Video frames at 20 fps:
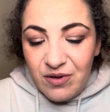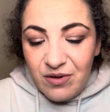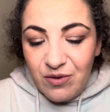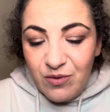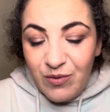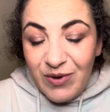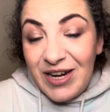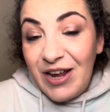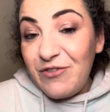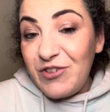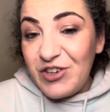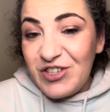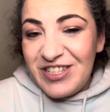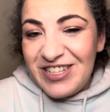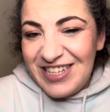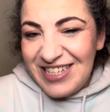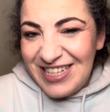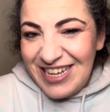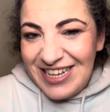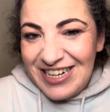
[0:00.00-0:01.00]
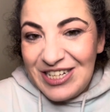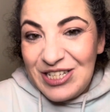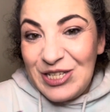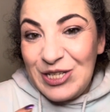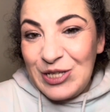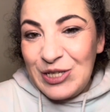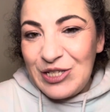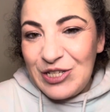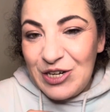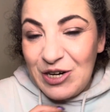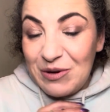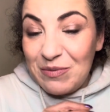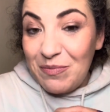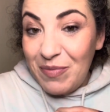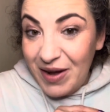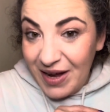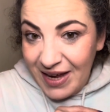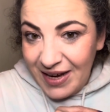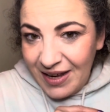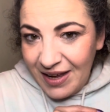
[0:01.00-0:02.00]
when I first decided to start
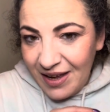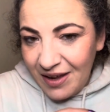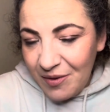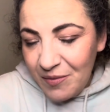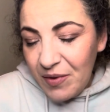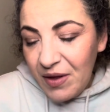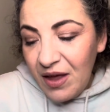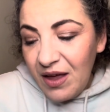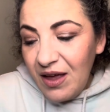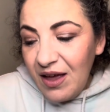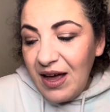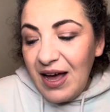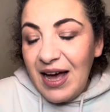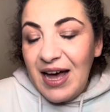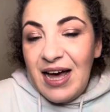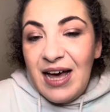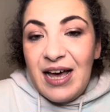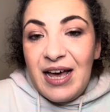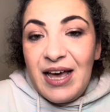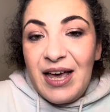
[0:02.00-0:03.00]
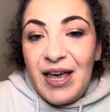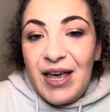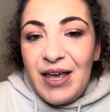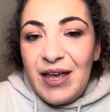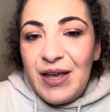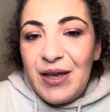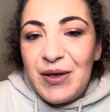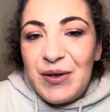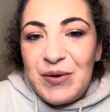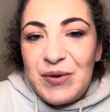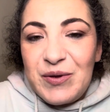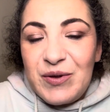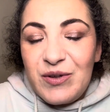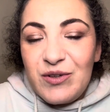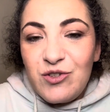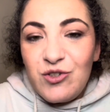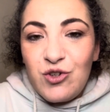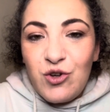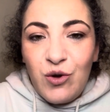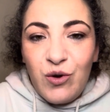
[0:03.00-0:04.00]
panning, I
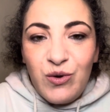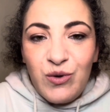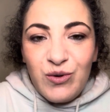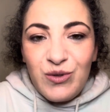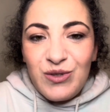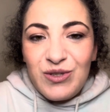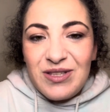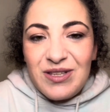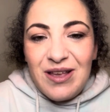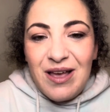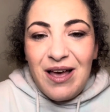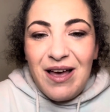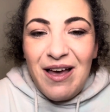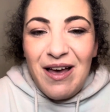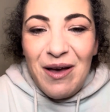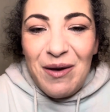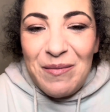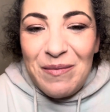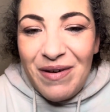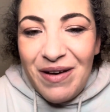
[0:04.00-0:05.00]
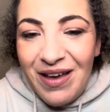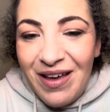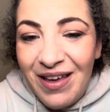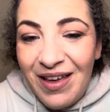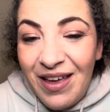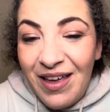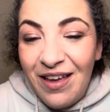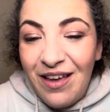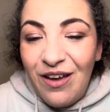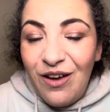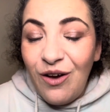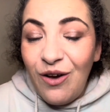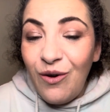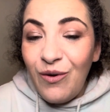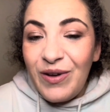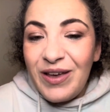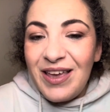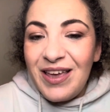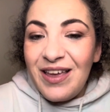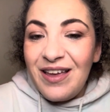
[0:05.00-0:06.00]
chose my
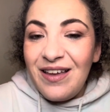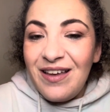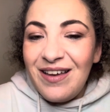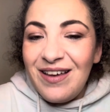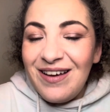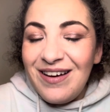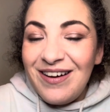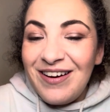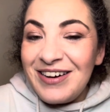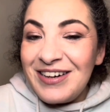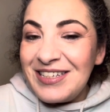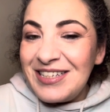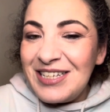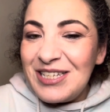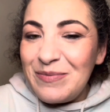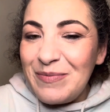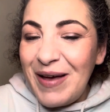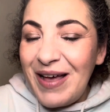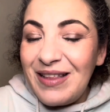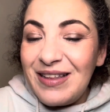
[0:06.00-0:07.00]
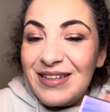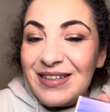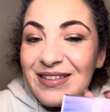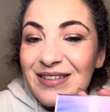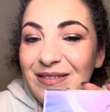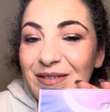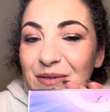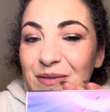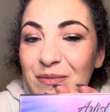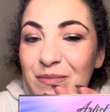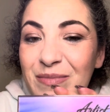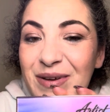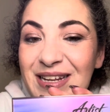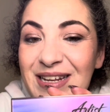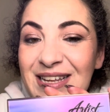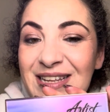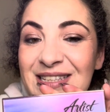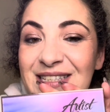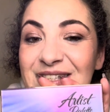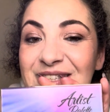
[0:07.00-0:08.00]
Koki Artiste palette, but
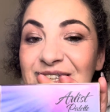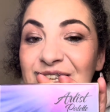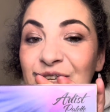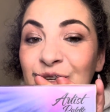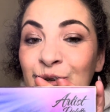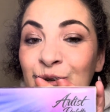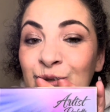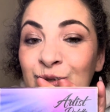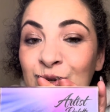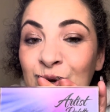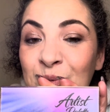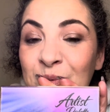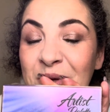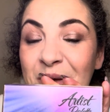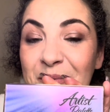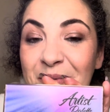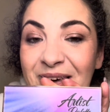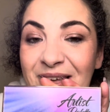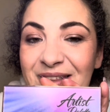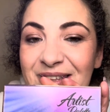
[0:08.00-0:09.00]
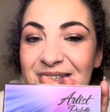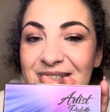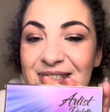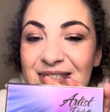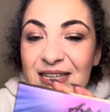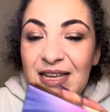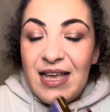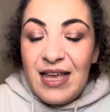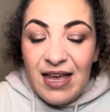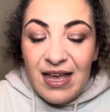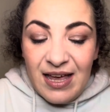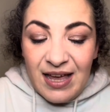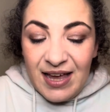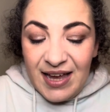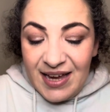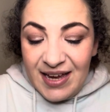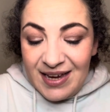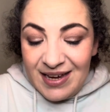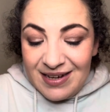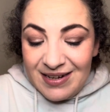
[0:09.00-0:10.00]
it's the Utopia palette.
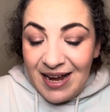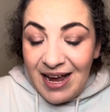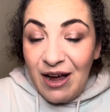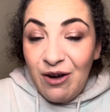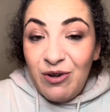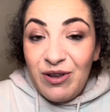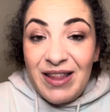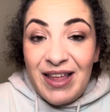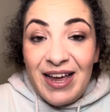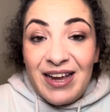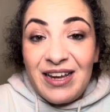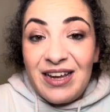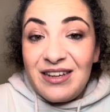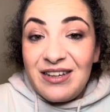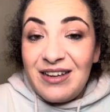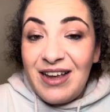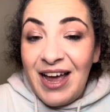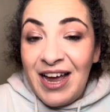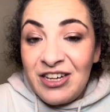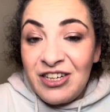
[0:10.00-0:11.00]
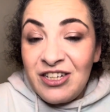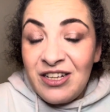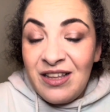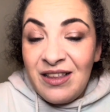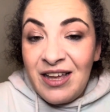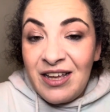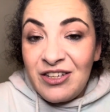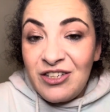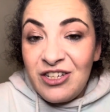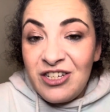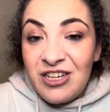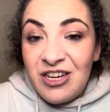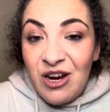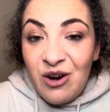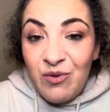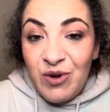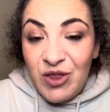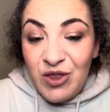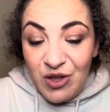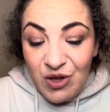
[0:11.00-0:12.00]
And I would actually like to share
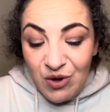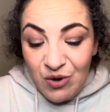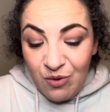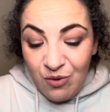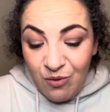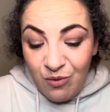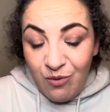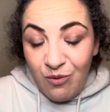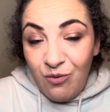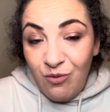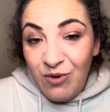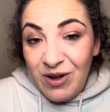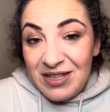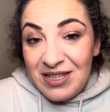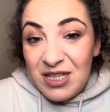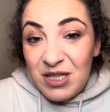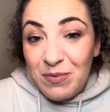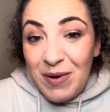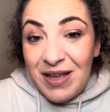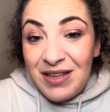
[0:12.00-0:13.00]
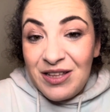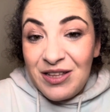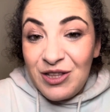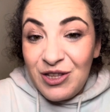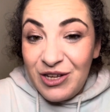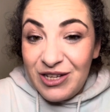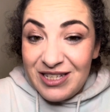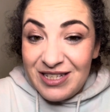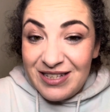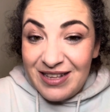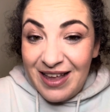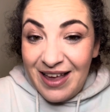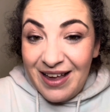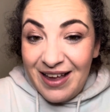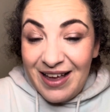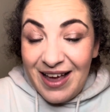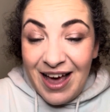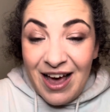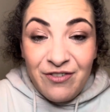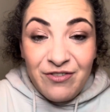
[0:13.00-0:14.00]
with you what this palette looks
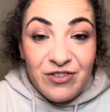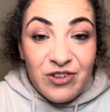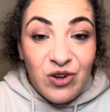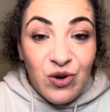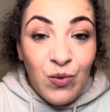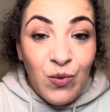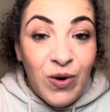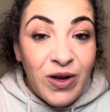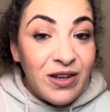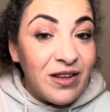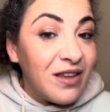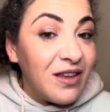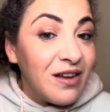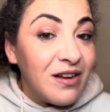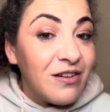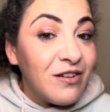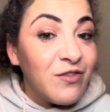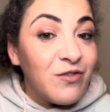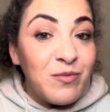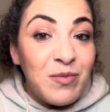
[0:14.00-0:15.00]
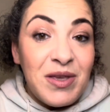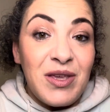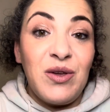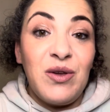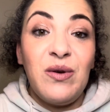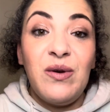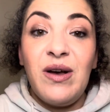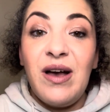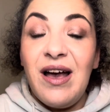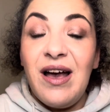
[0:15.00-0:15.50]
like after 1 year of me